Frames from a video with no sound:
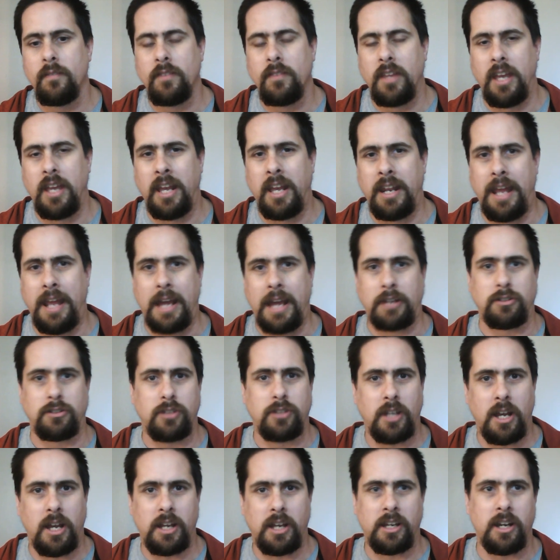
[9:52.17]
and
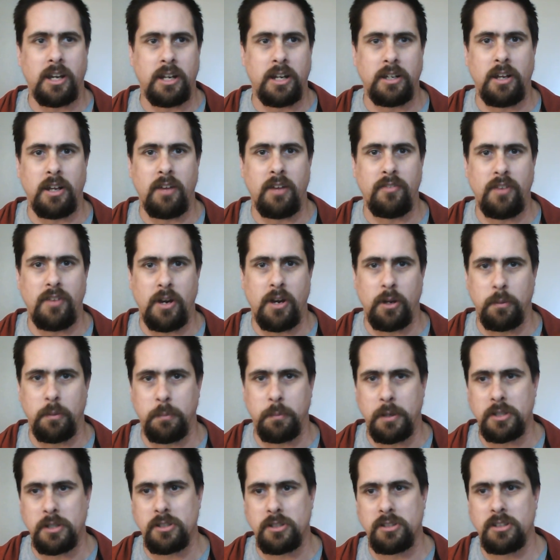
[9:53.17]
actually I got I found a
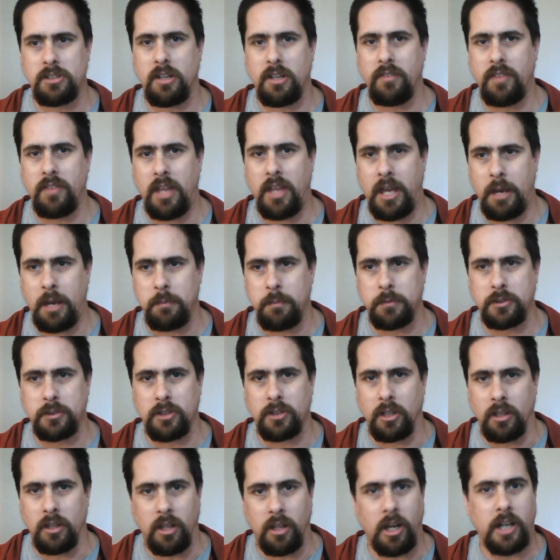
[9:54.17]
bunch of stuff that
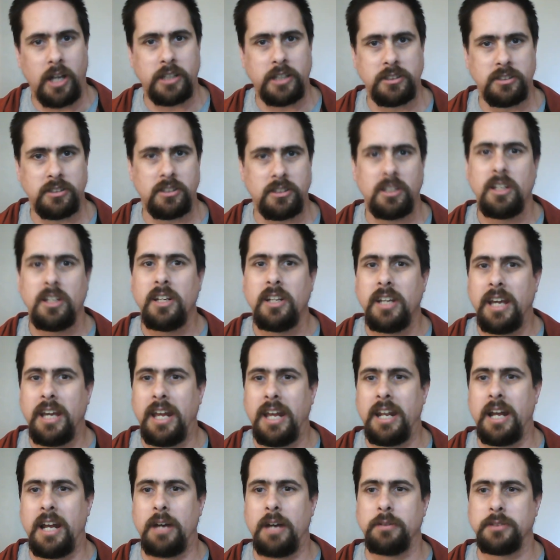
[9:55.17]
Amazon lost
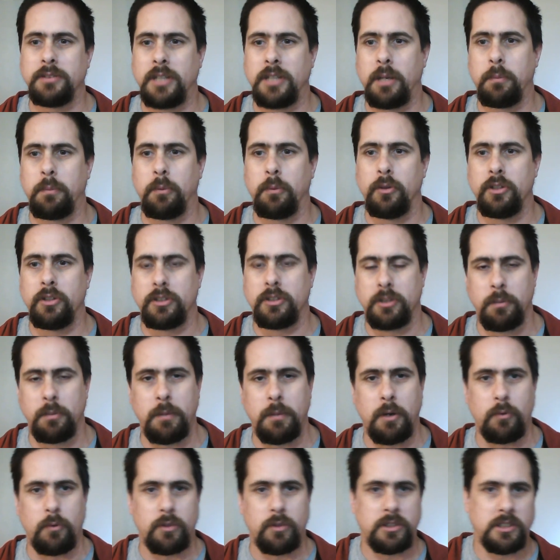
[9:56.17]
and I was able to
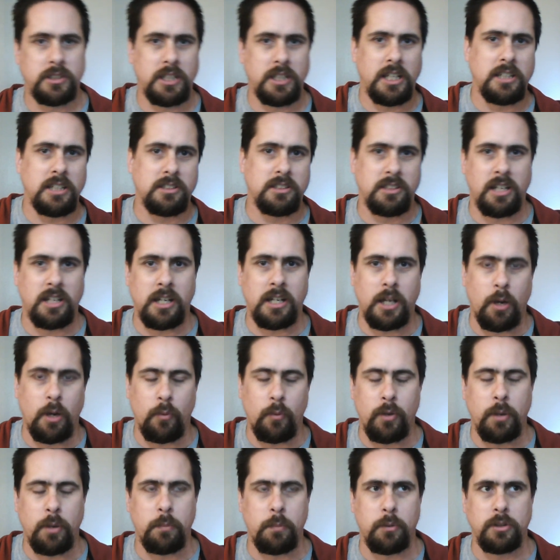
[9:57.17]
submit receipts and I
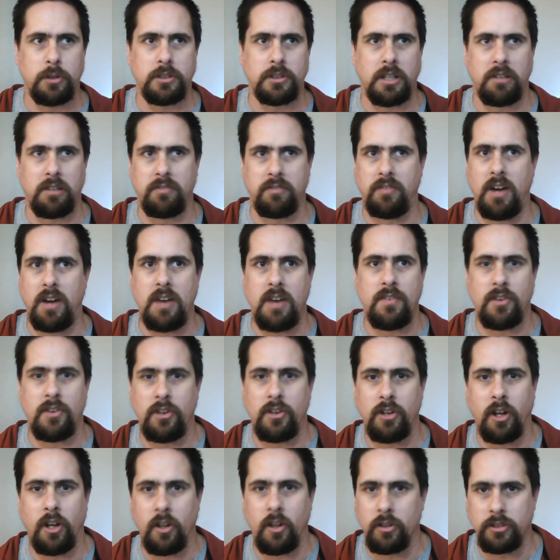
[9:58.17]
got reimbursed like
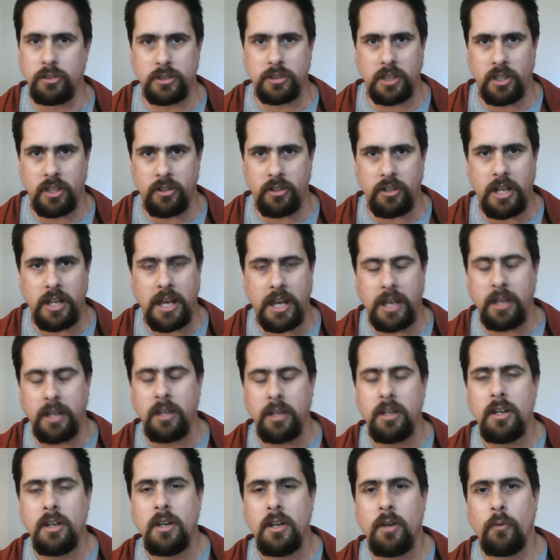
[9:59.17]
$500 the other day,
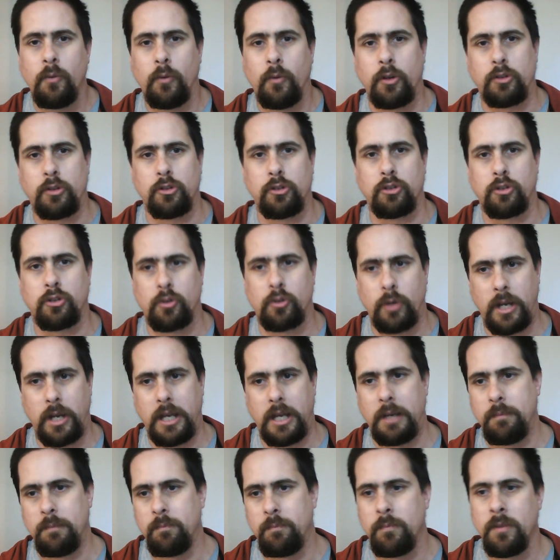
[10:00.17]
which was
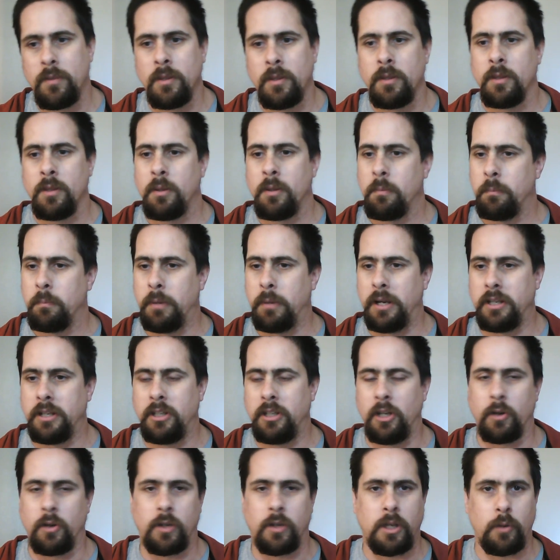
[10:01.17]
great. But
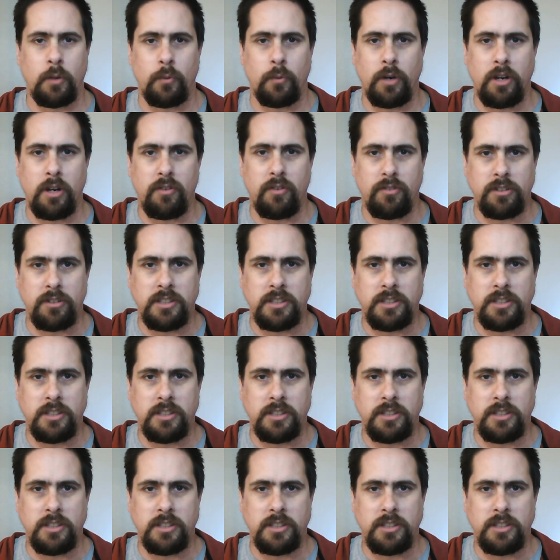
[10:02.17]
you know, get ready for